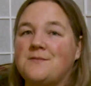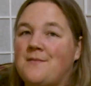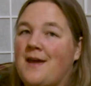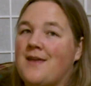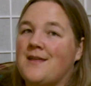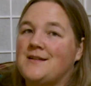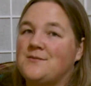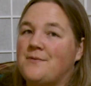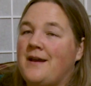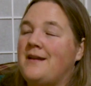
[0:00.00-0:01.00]
to May,
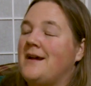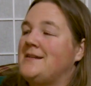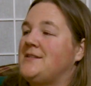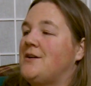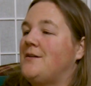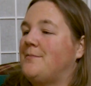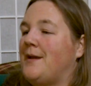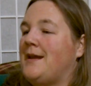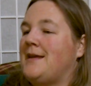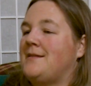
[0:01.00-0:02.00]
that's when I start
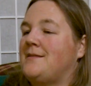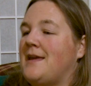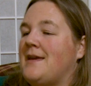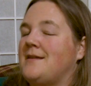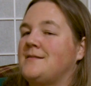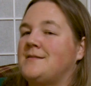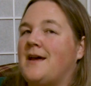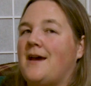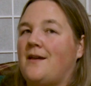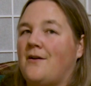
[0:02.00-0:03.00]
planting things
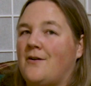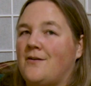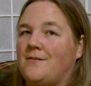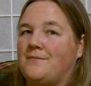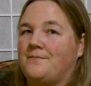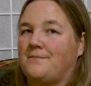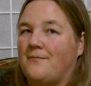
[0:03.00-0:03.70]
that are